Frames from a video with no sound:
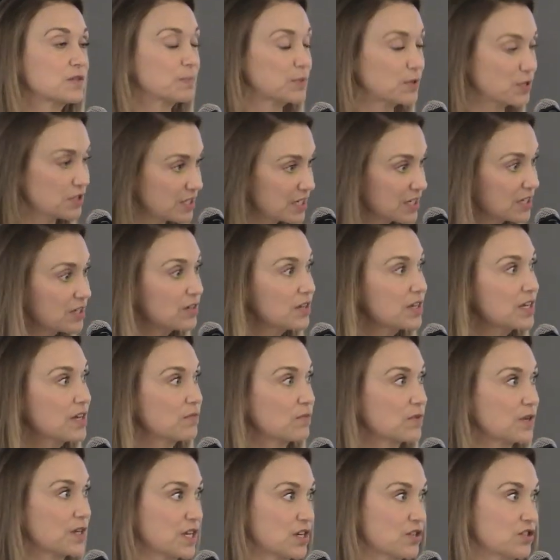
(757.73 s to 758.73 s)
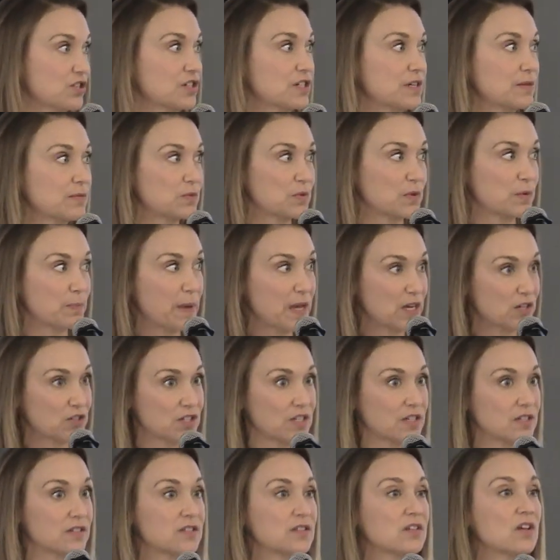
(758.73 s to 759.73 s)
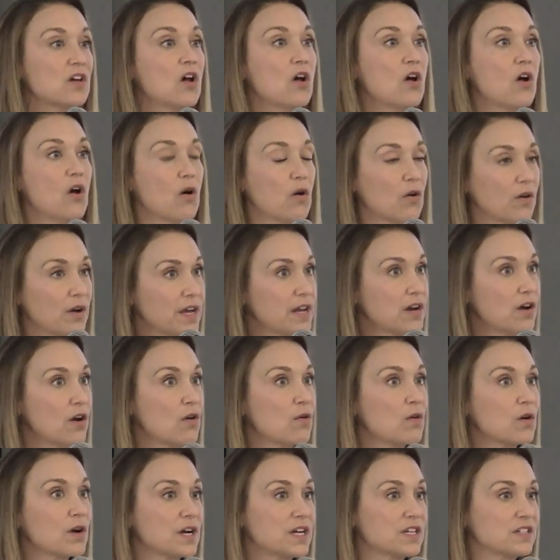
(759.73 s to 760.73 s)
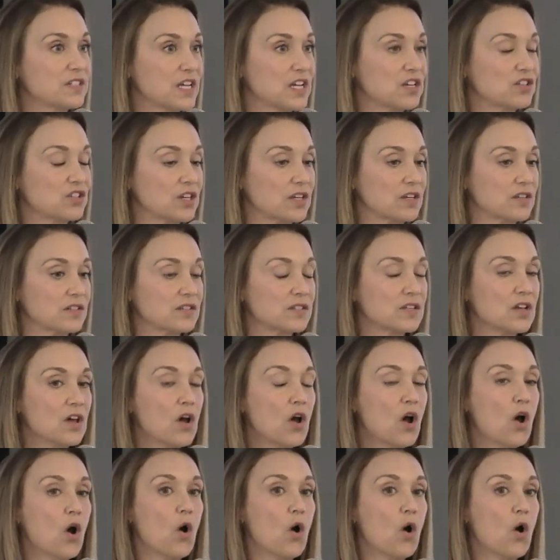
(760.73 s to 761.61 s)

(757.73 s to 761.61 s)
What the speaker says: particularly in relationships with patients or in our organizations,